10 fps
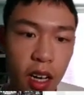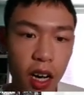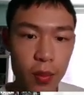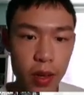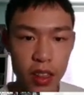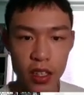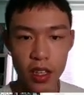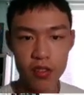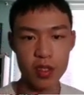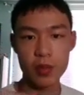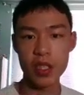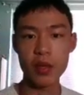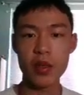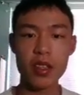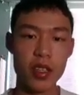I mainly live stream
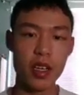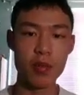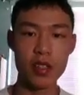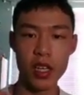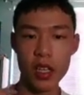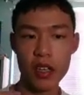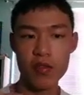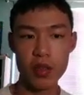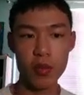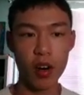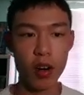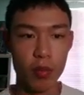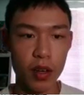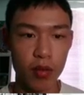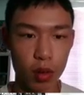gaming. The games I live stream are
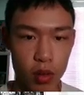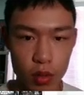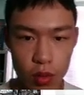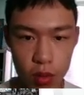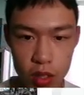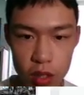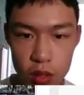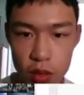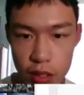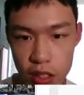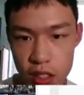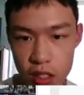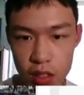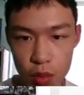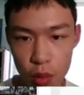Man of War, Soul Squad 2,
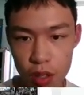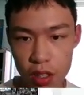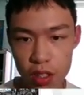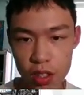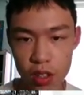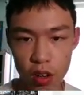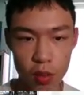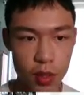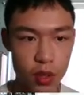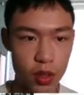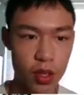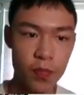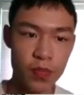Enlisted, War Thunder, Arma 3,